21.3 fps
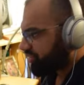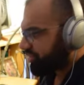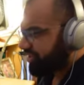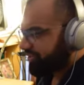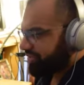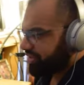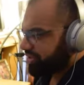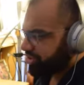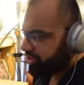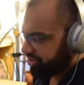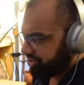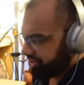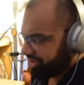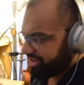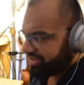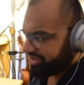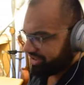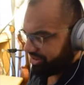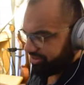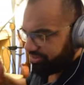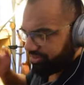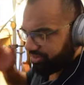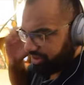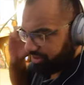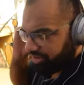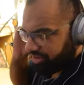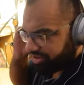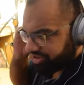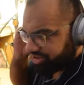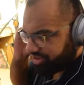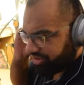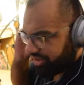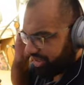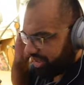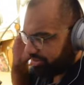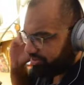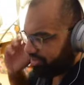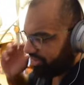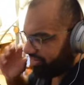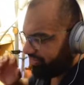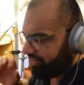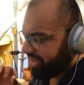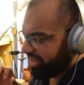sort of interesting because I'm, I'm also
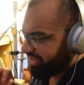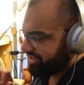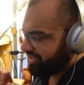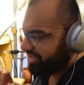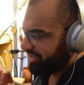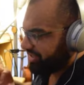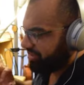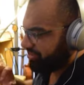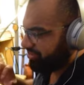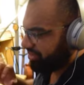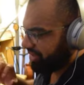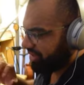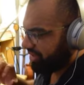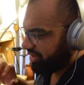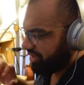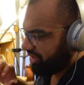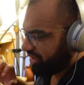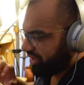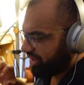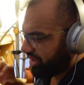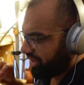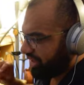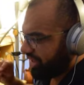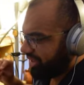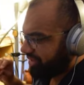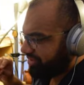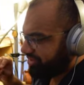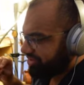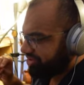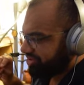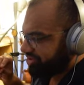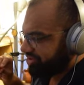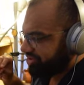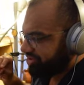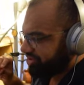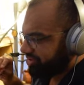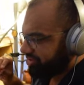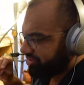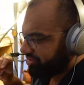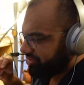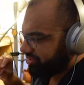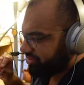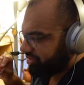improvising, but it
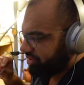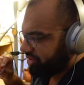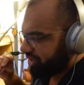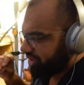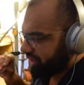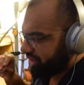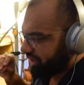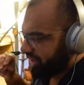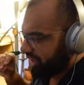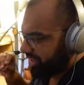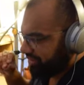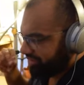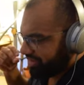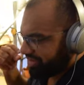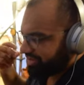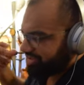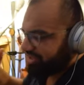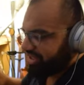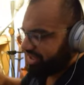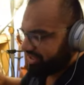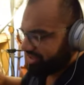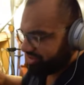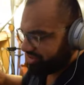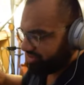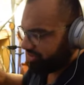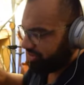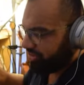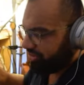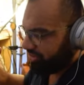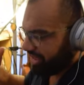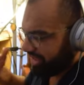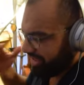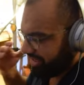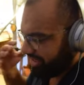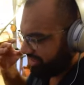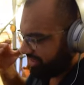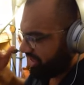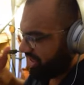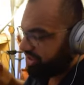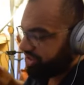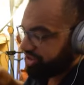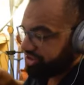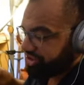allows it kind of extends what my
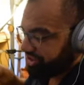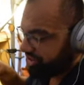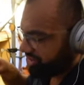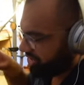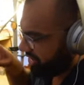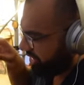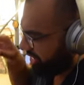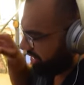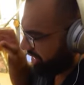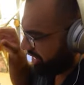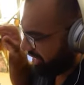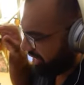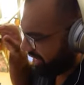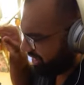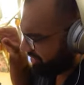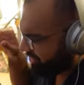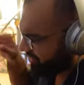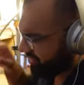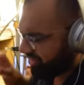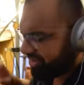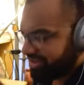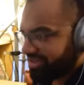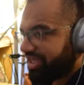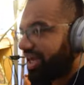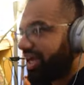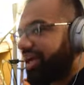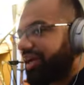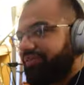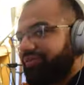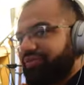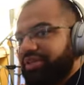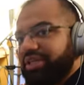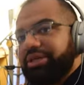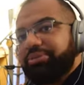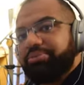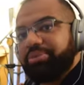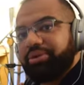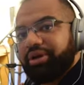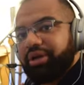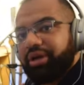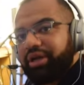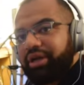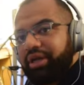intentions are and I can sort of dive
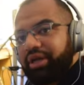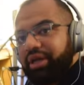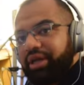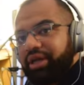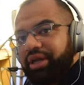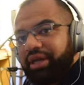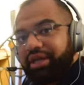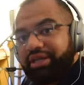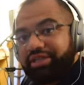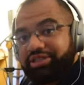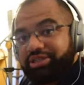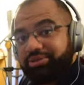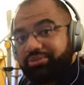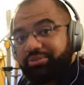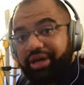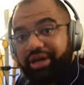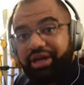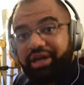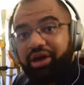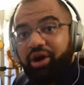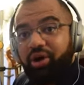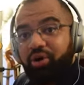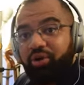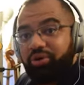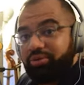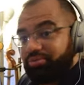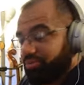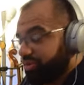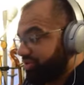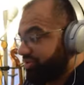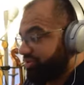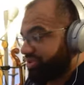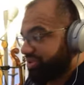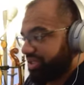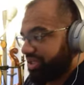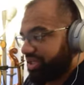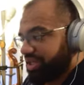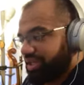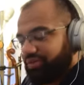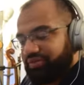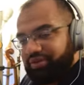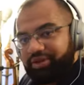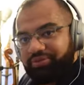deeper into my own
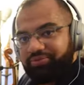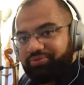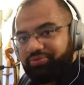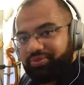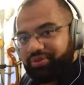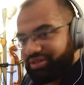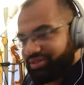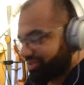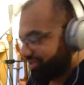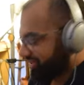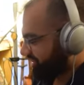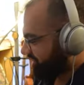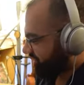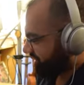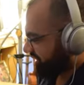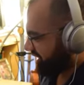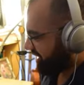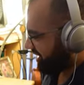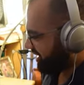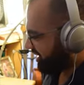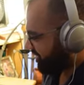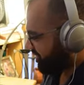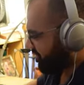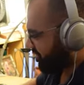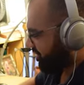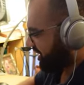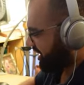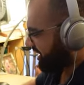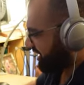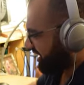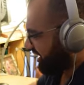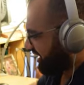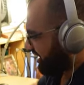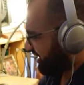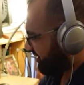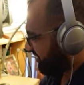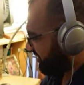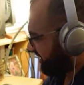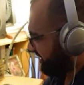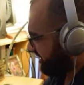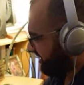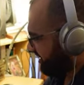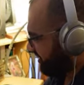music even. So let's uh, let's check that out here.